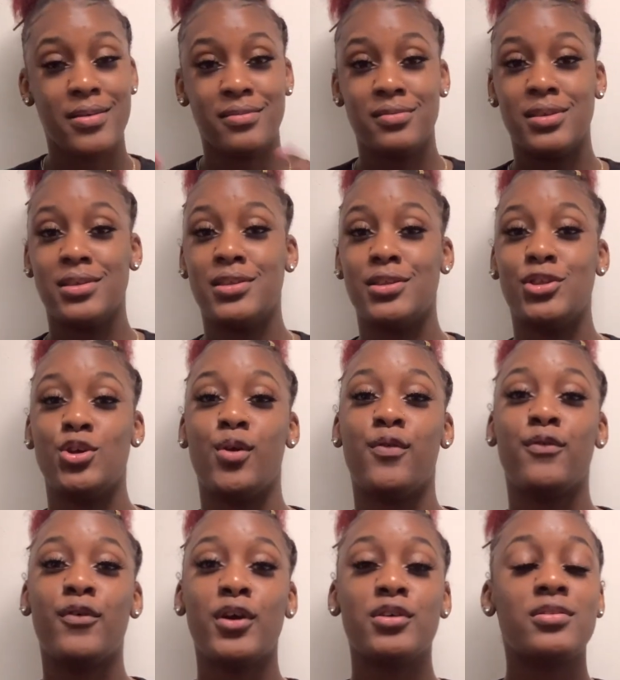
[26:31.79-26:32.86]
If this is your
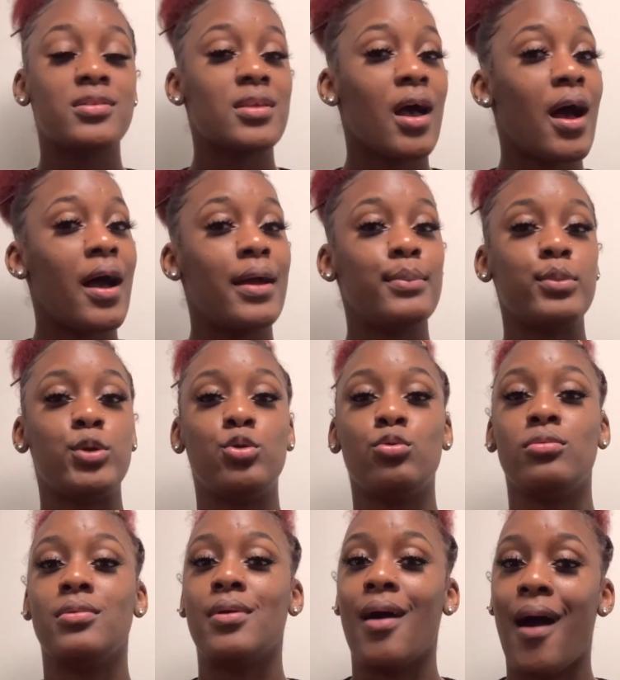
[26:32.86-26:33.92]
first time, do
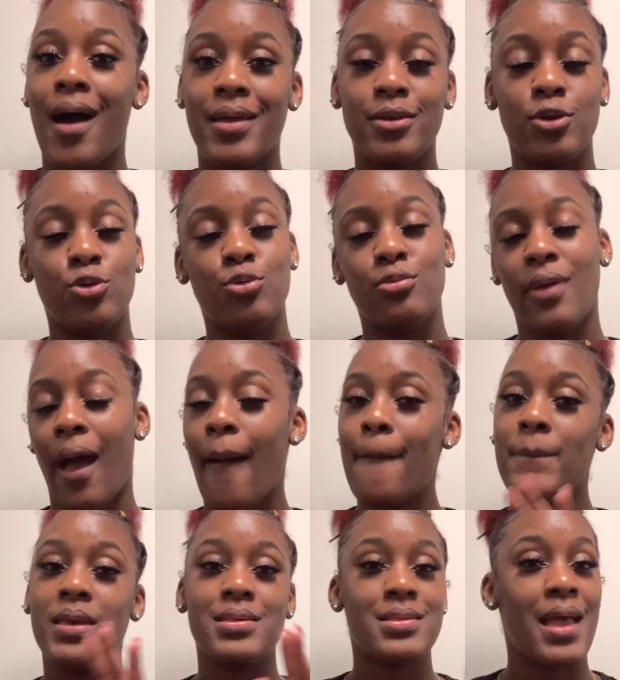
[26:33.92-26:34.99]
not
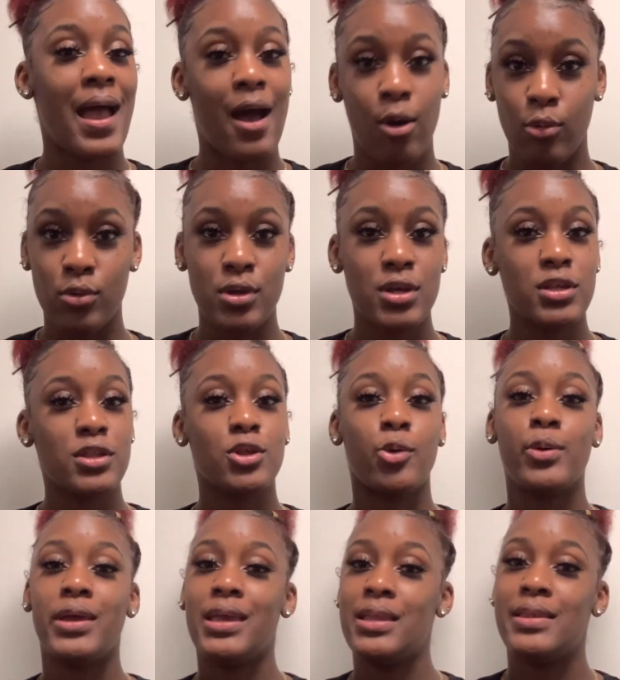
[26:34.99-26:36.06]
miss out. So
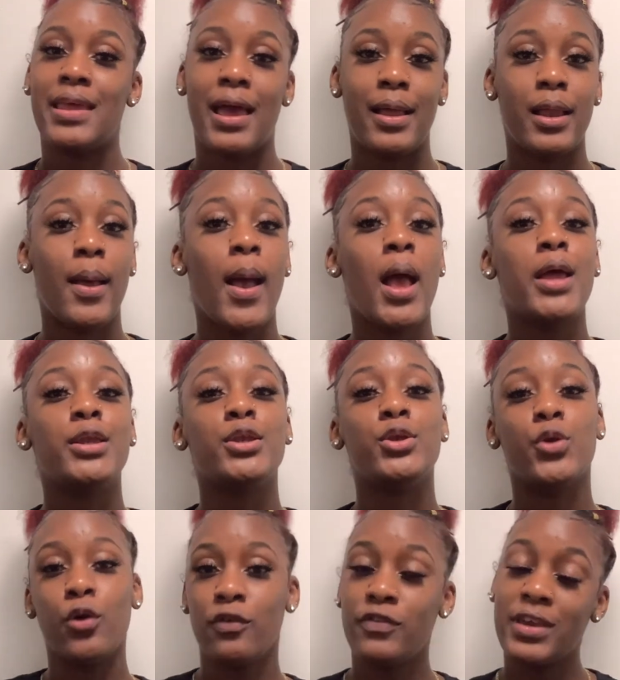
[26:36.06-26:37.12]
hit that
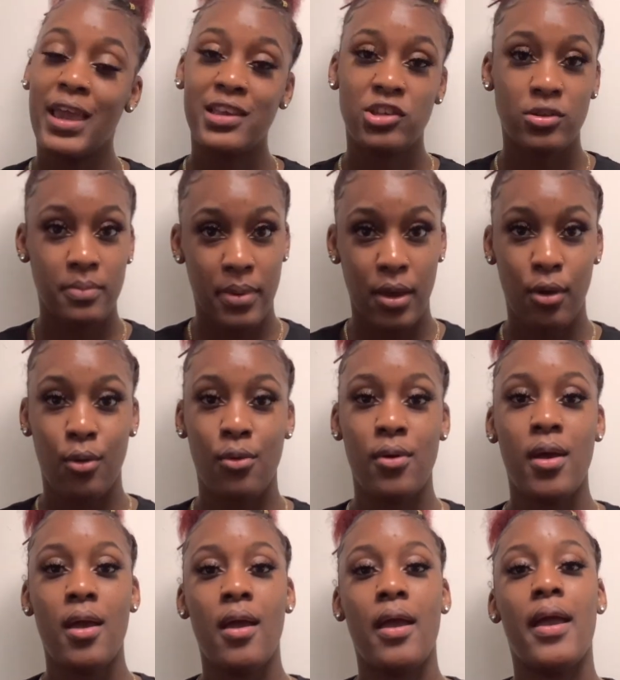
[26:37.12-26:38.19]
notification bell
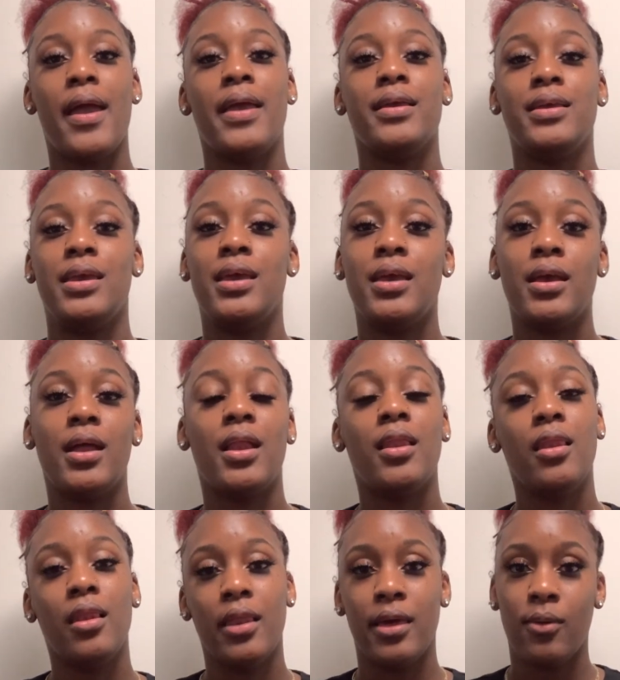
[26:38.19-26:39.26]
and get
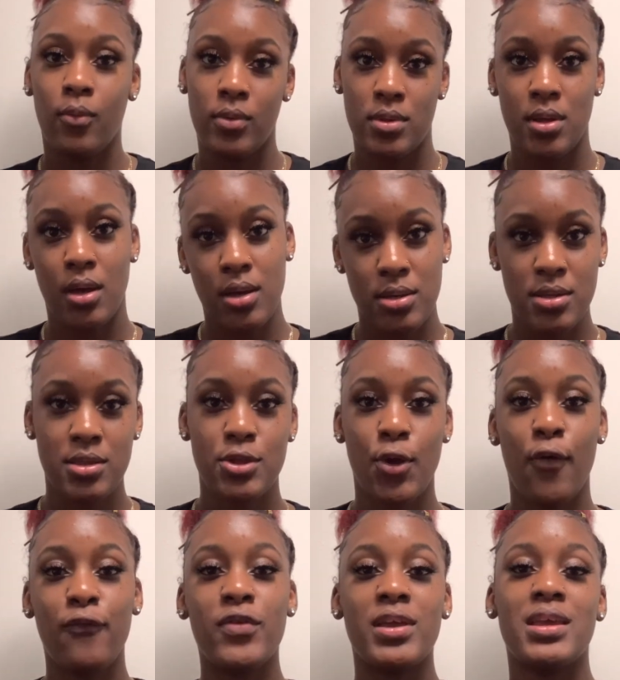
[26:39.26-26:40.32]
lit with us.
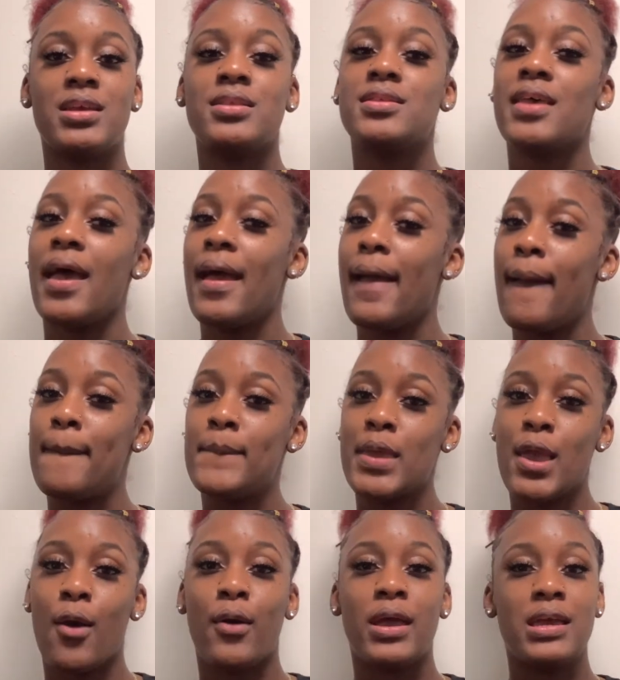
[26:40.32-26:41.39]
Don't forget to add
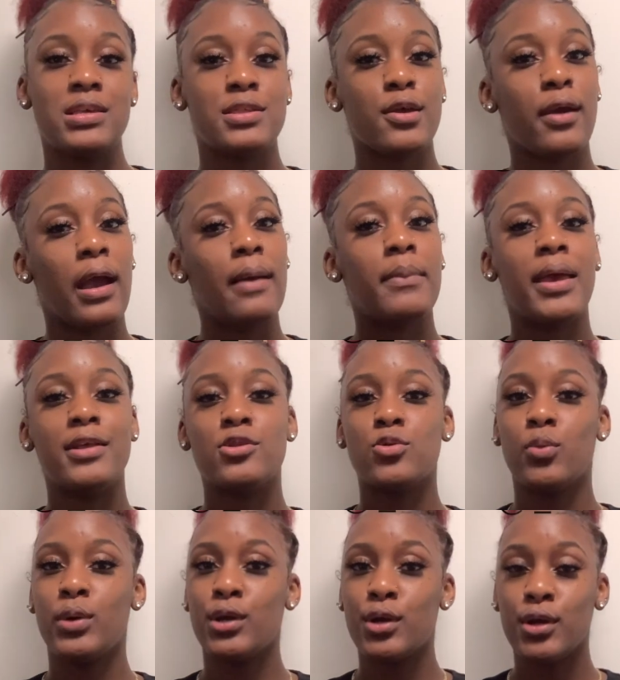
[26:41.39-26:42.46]
me on Instagram and
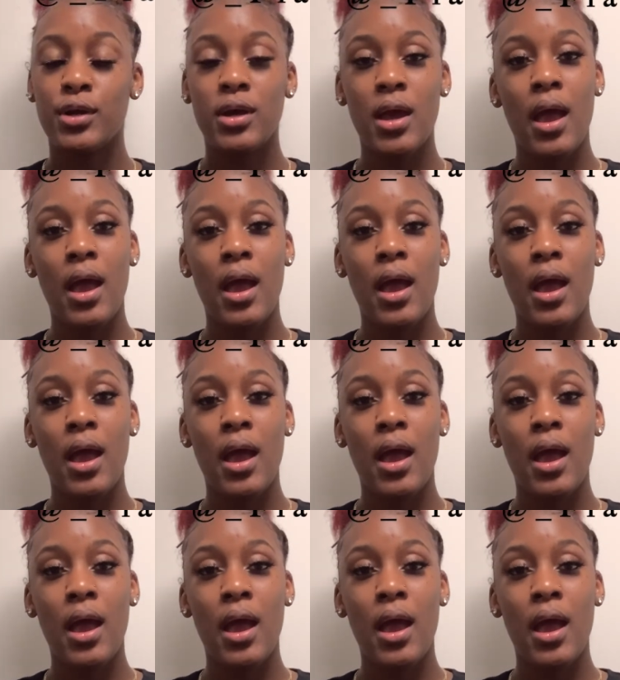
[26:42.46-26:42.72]
Twitter.